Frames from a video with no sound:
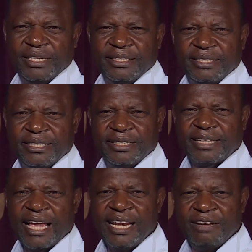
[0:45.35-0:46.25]

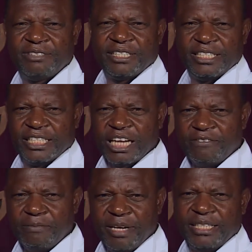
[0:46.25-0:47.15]
Since I left the
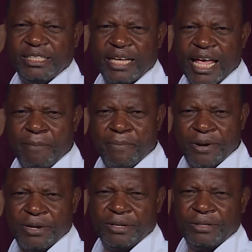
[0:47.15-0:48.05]
government's
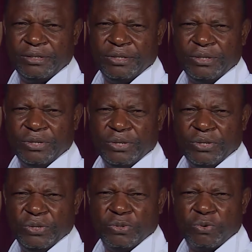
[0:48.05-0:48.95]
employ
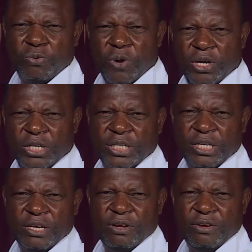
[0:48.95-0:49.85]
to work
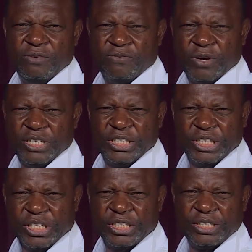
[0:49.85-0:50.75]
for the
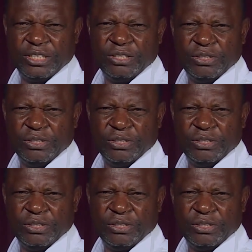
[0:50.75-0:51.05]
church